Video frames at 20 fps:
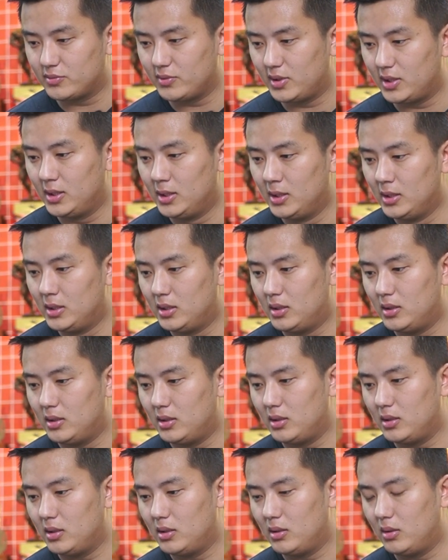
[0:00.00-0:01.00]
well.
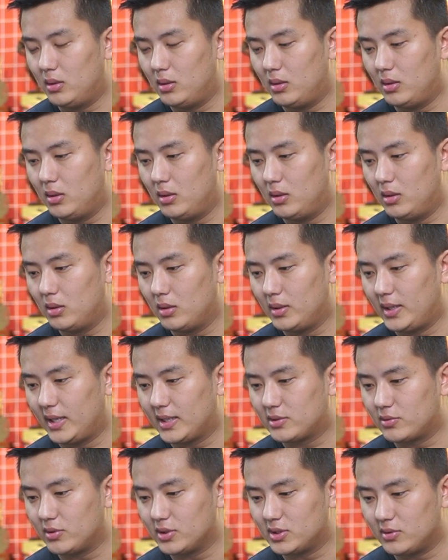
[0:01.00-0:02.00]

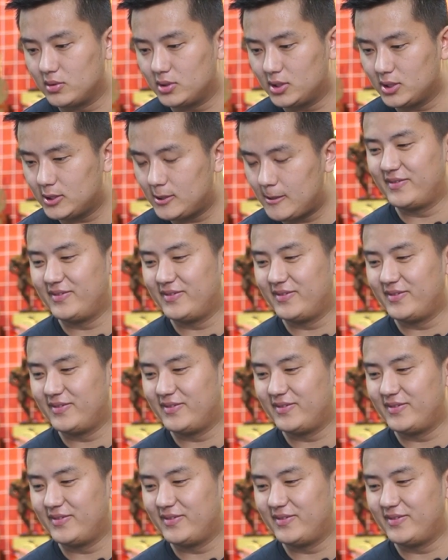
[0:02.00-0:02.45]
Next what's over there?